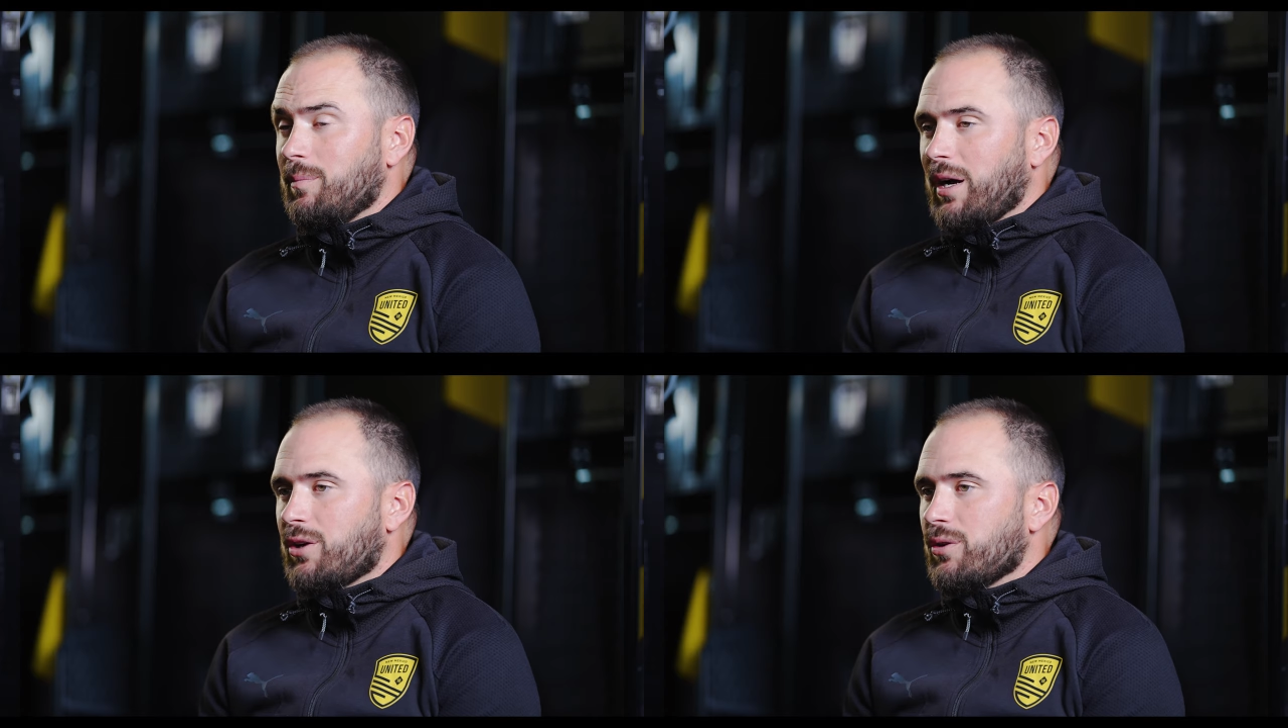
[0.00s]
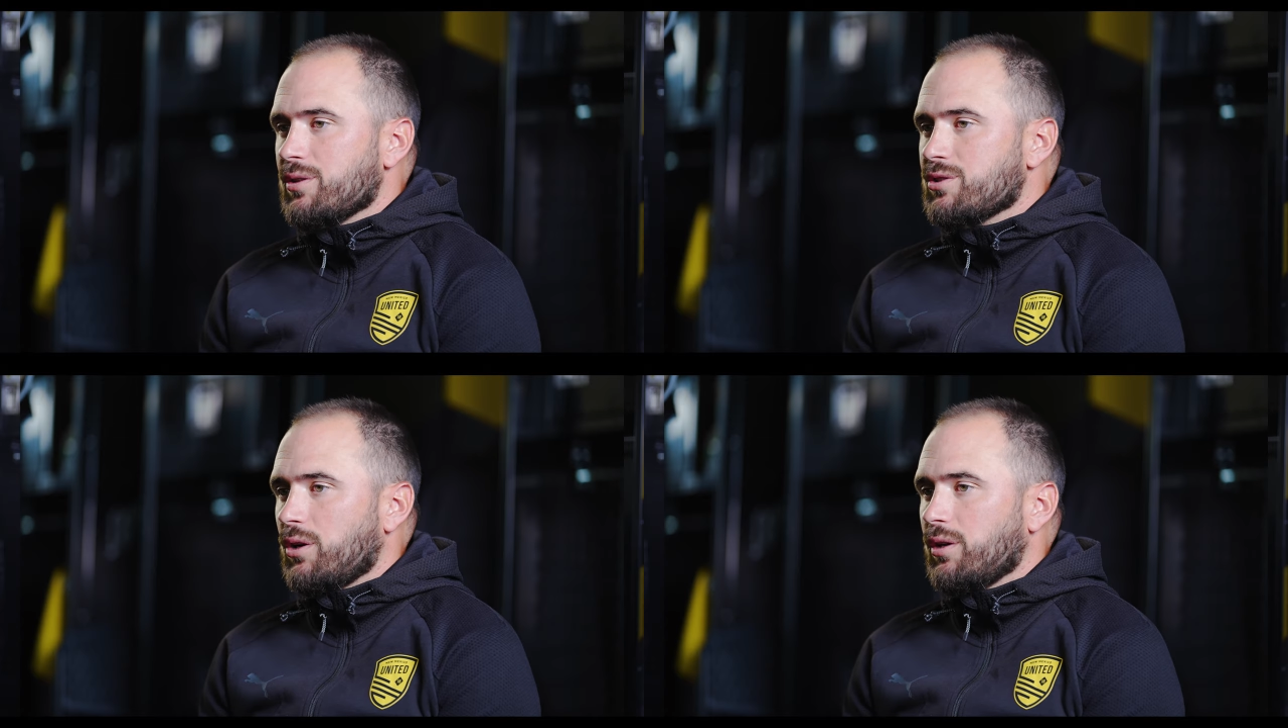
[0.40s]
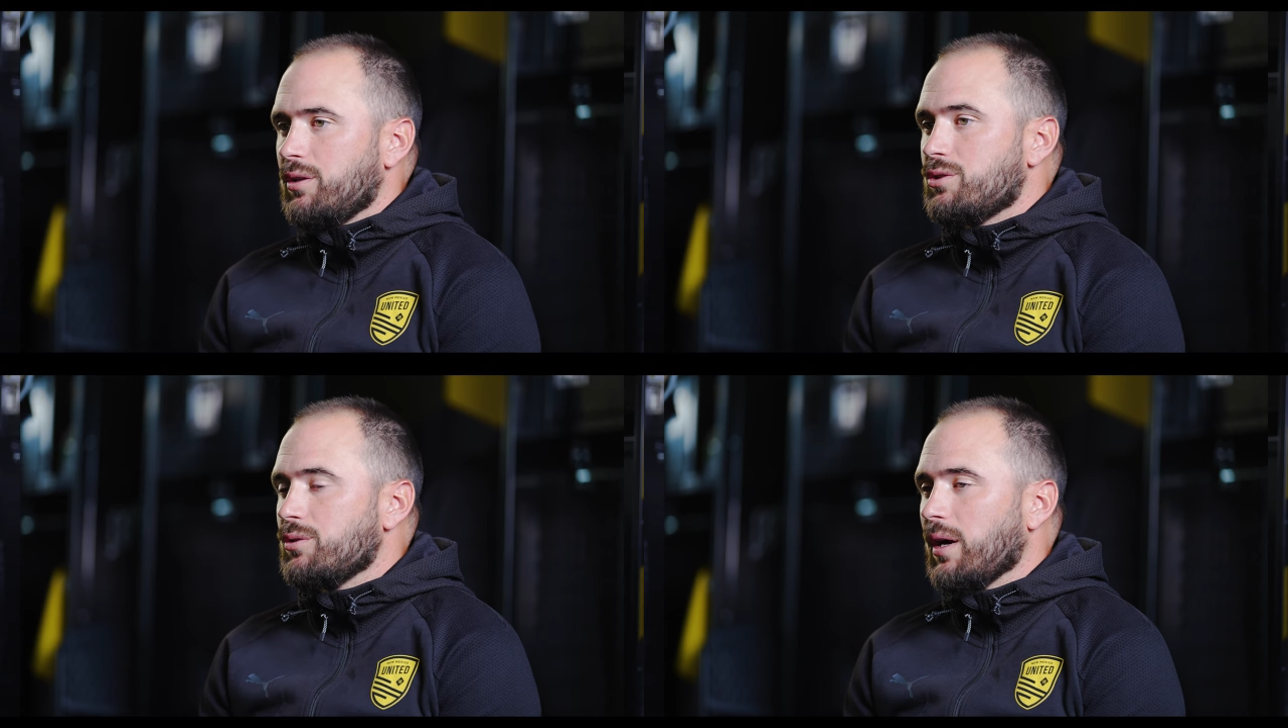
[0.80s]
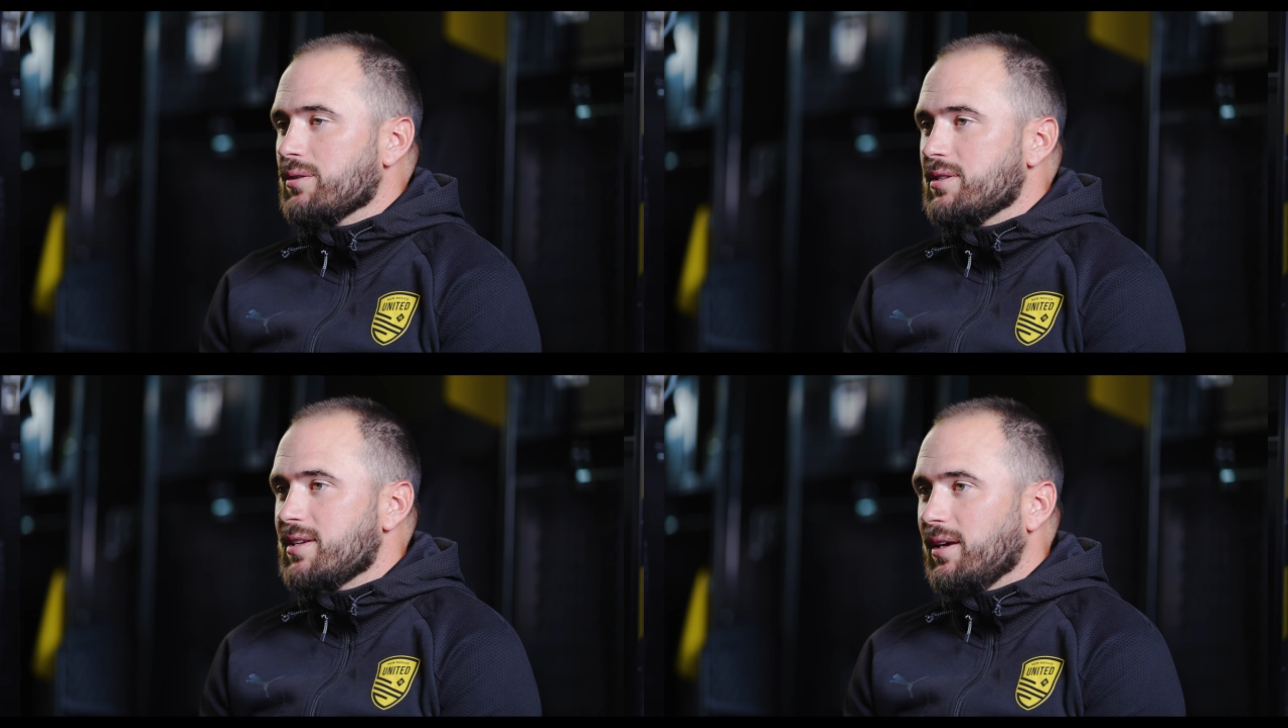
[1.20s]
my career started in
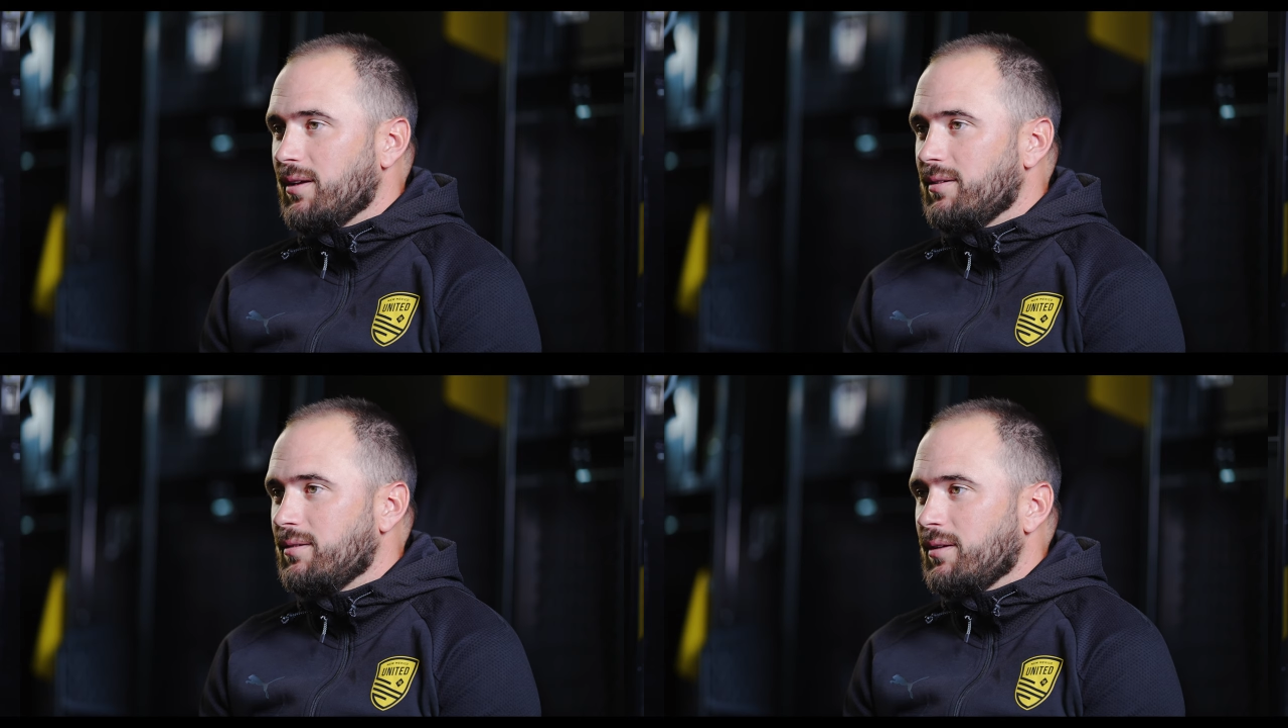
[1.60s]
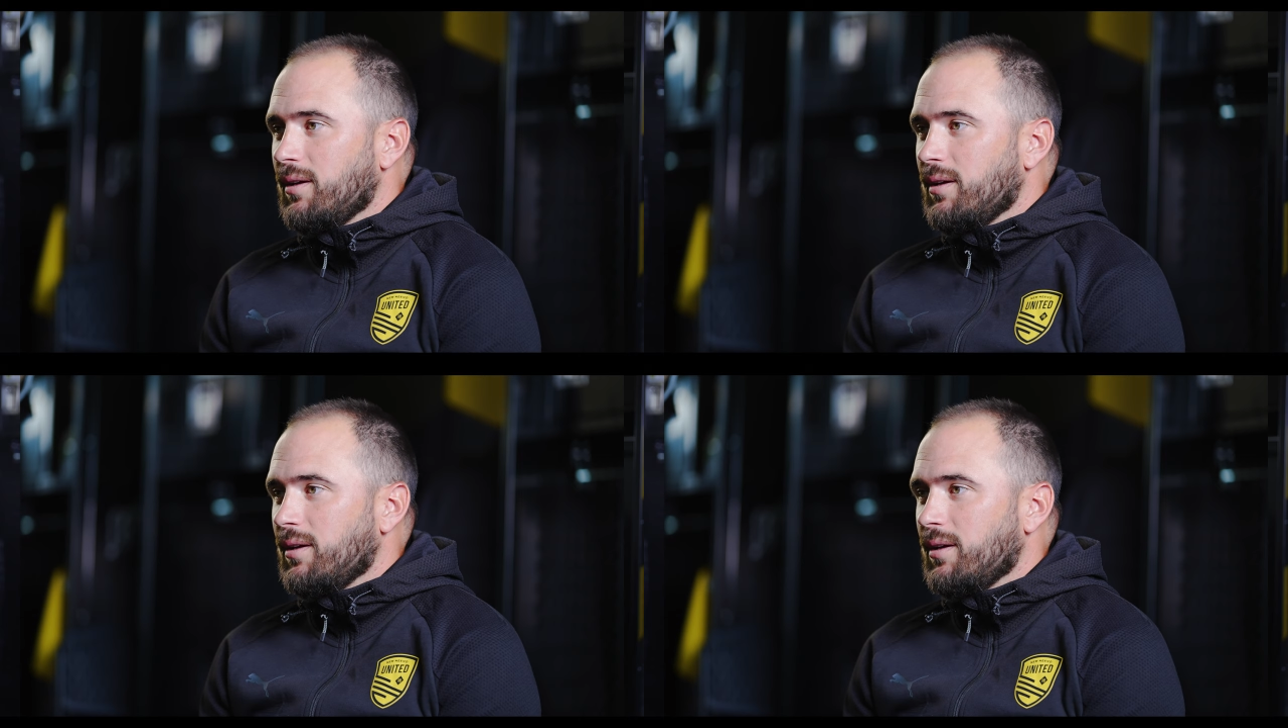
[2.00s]
2010.